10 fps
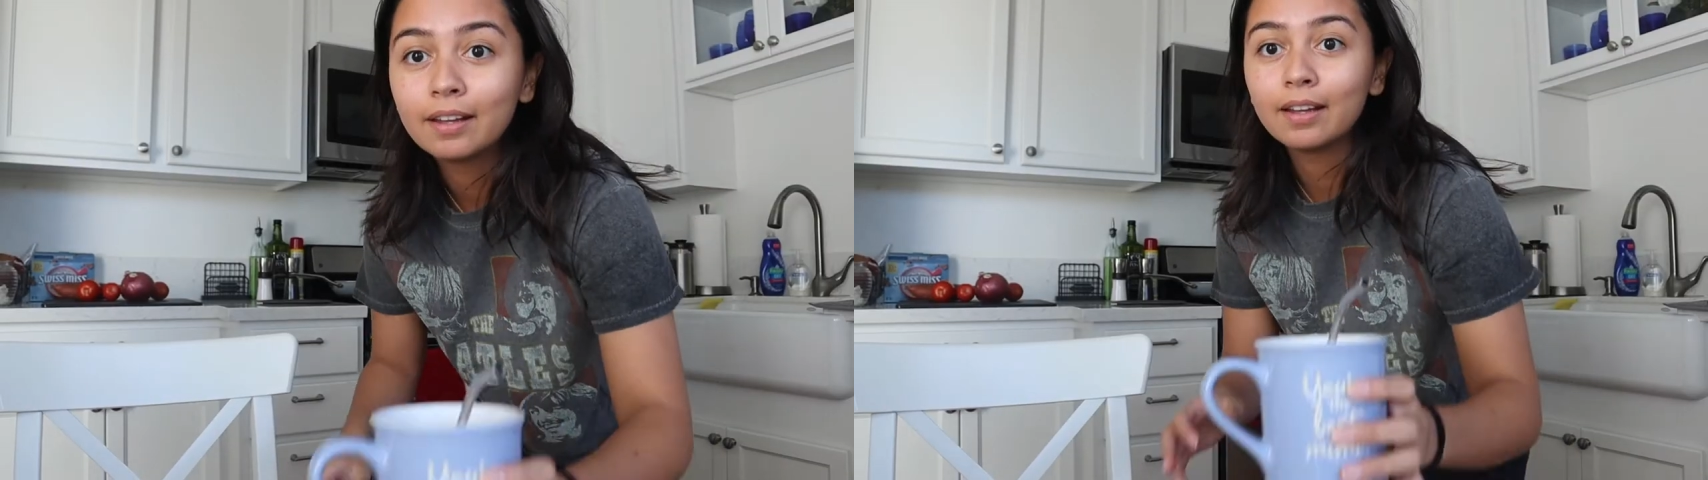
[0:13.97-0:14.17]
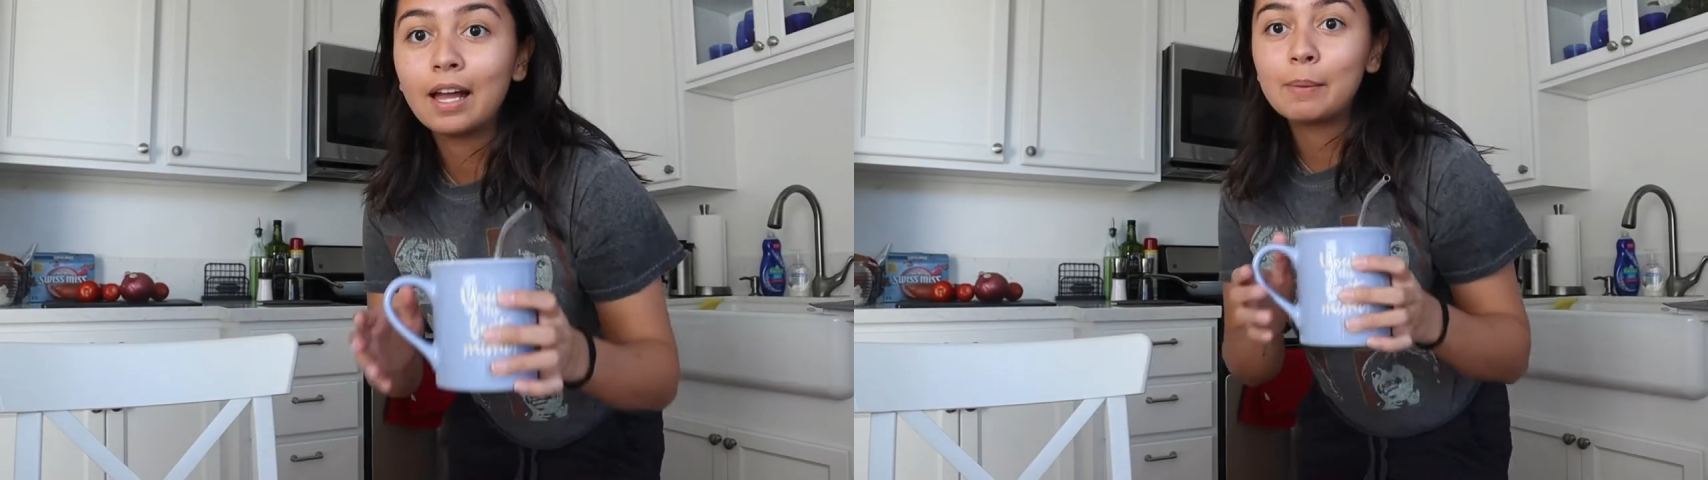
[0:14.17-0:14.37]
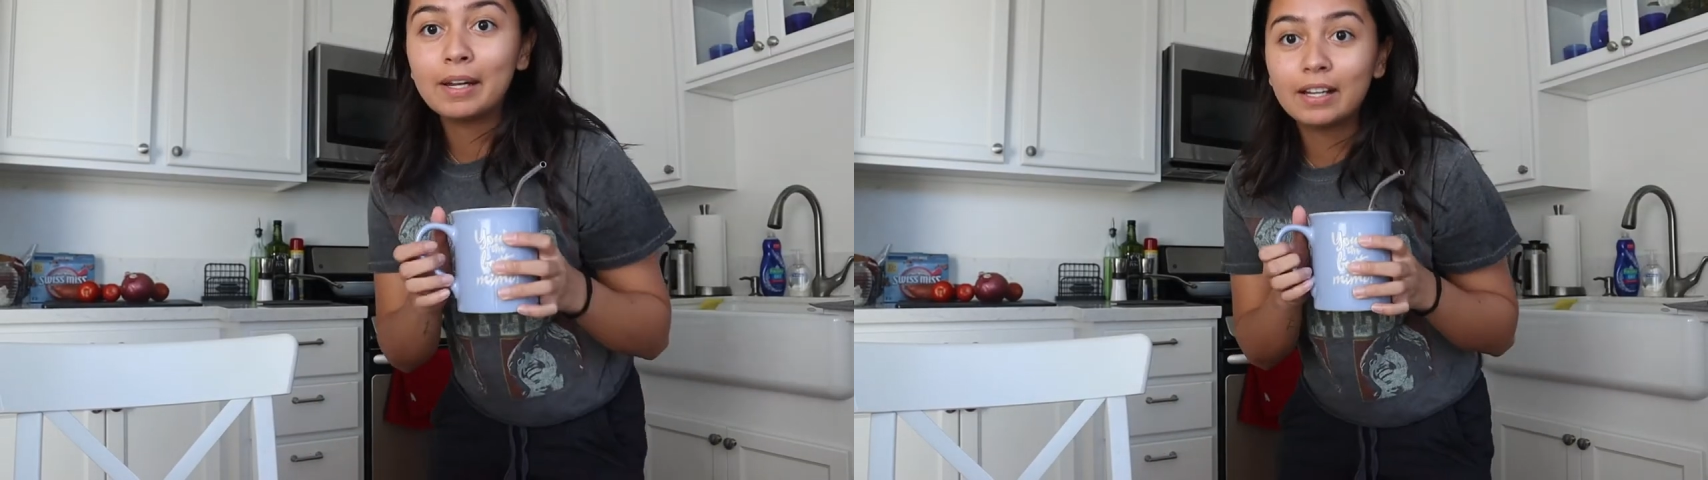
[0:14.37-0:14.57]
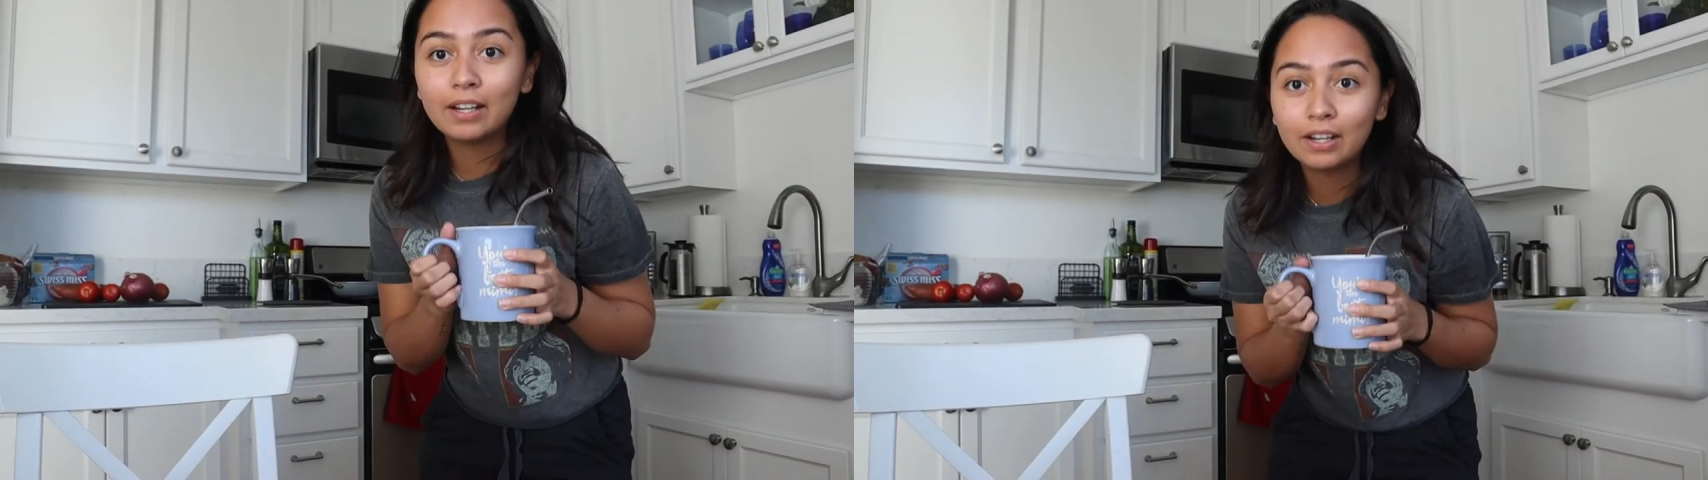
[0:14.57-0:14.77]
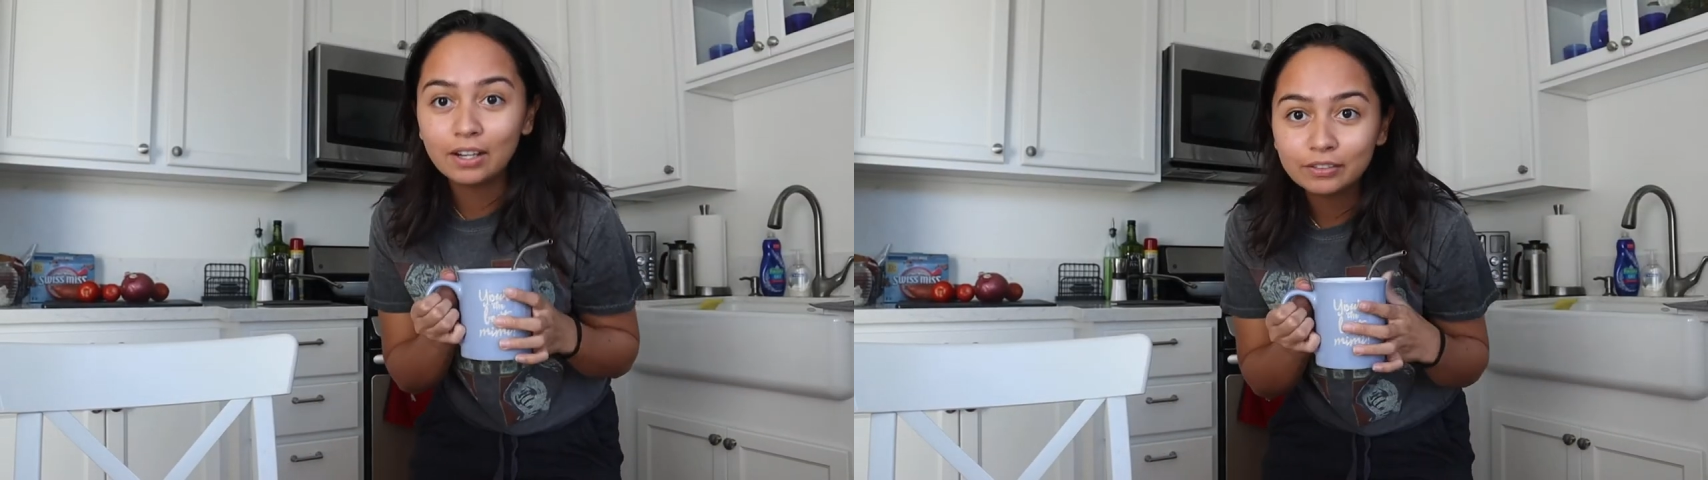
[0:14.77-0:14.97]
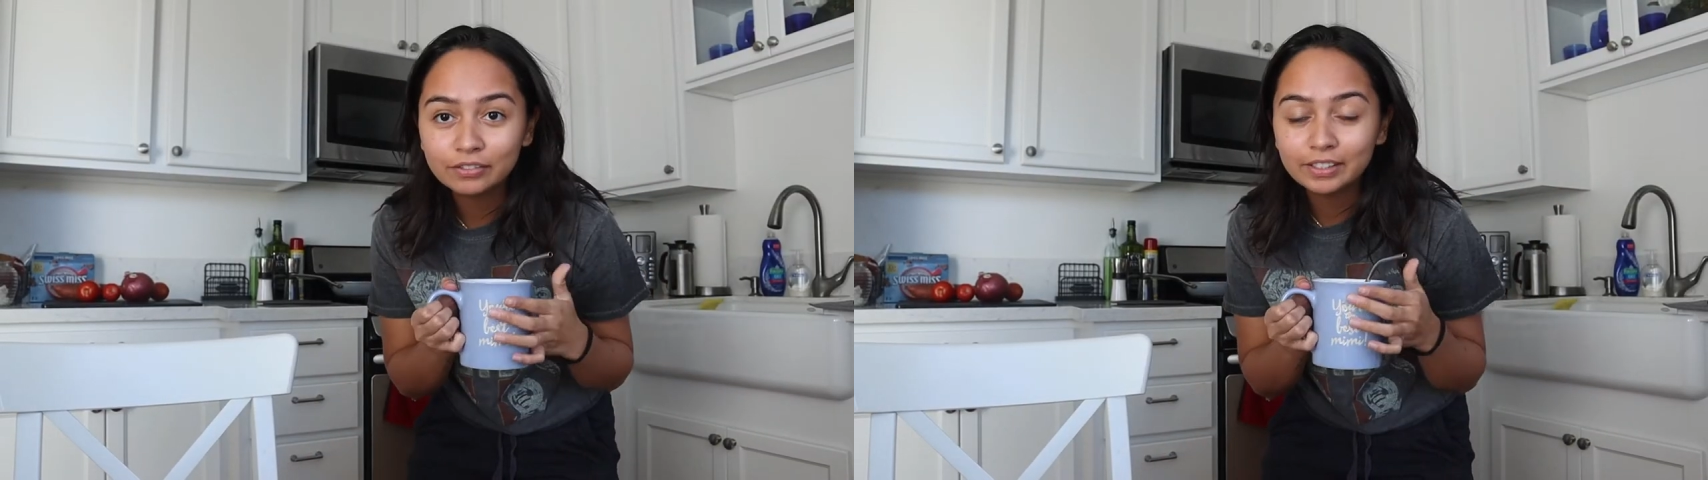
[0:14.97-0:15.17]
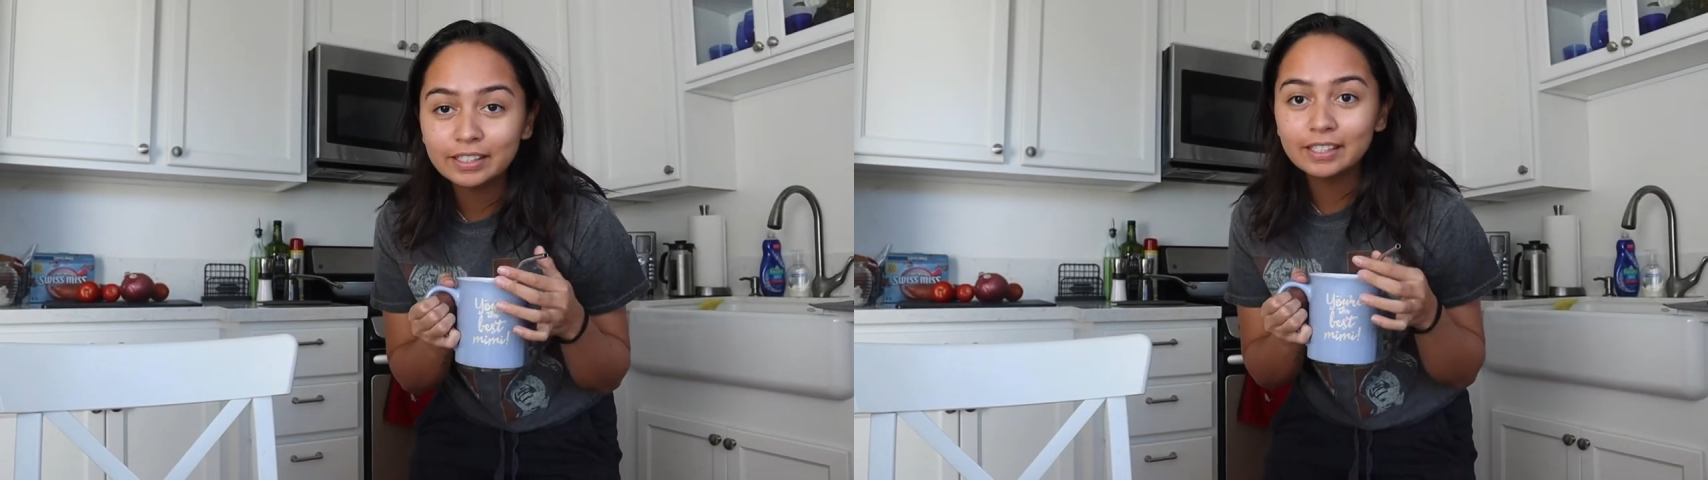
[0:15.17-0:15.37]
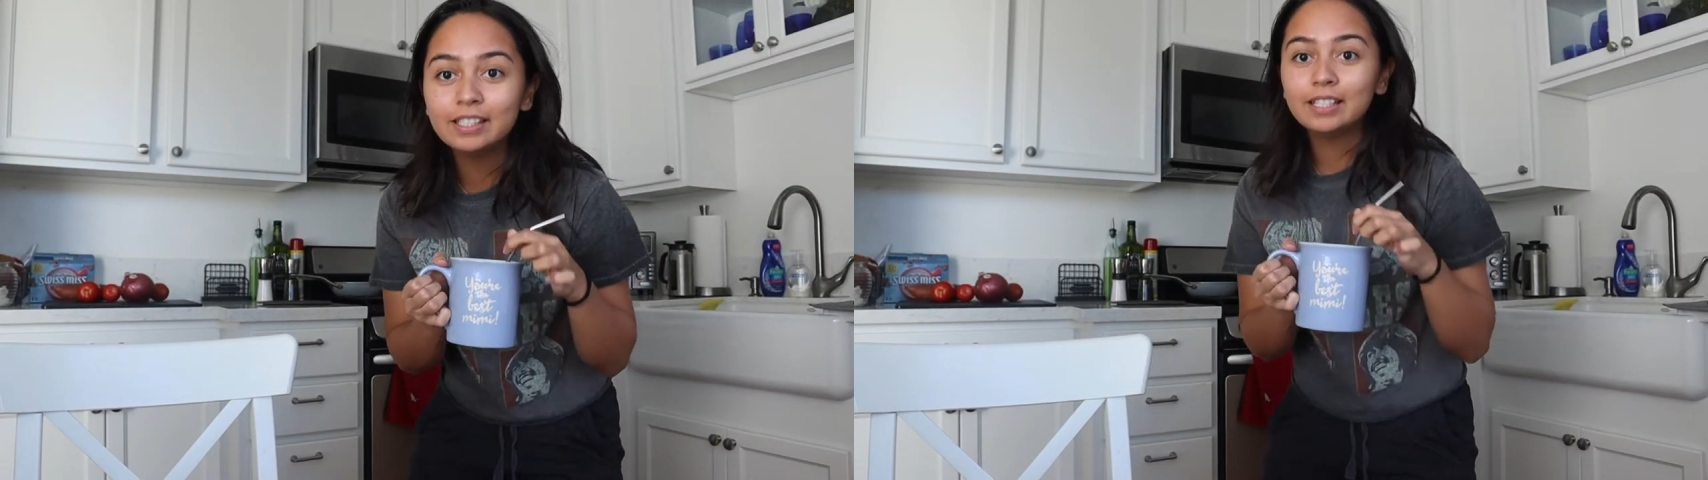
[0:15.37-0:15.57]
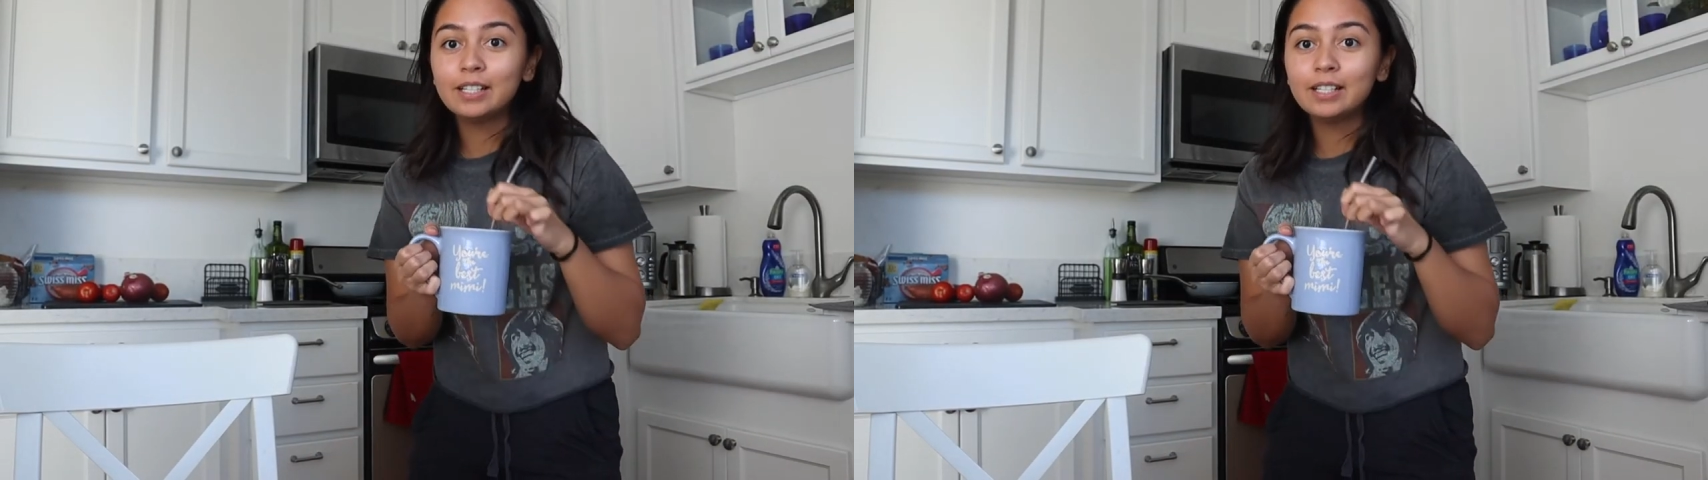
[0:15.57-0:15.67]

got my coffee